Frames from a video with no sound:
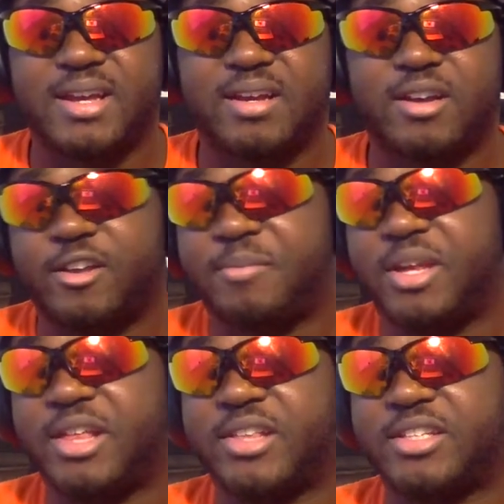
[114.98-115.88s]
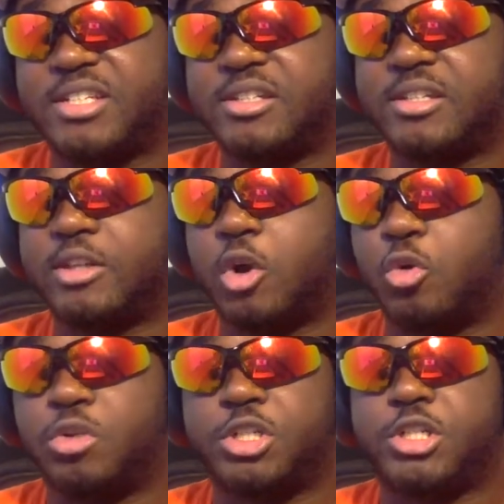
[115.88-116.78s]
Could it be that it's just his
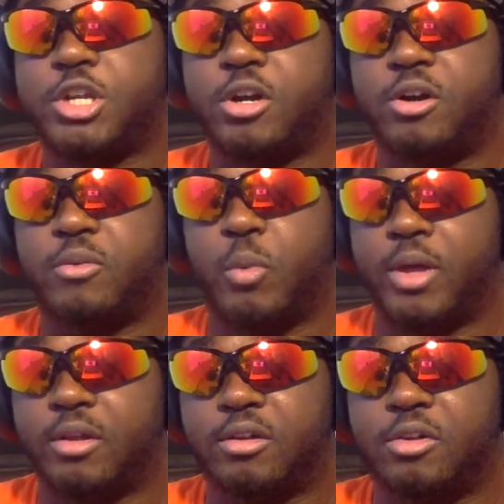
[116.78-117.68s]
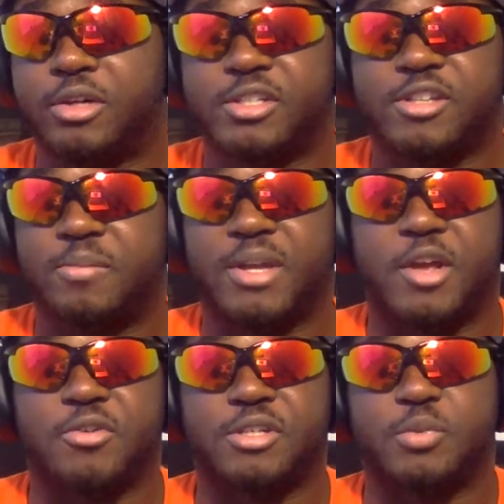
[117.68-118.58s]
own sheer will or something
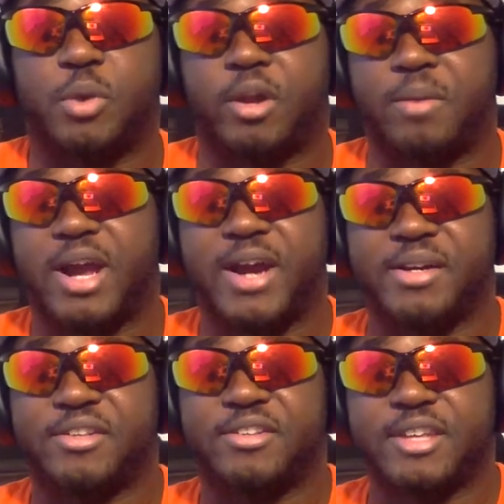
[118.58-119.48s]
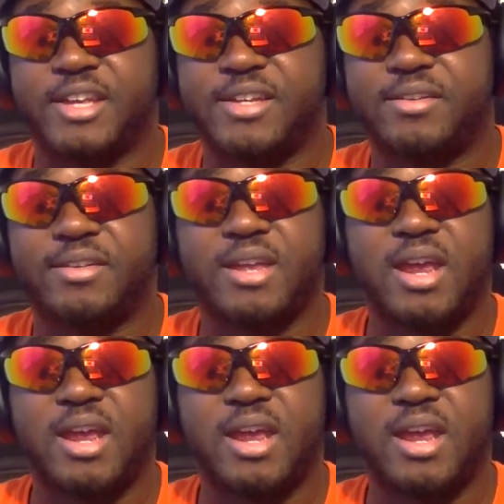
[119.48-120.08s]
else that's working behind the scenes?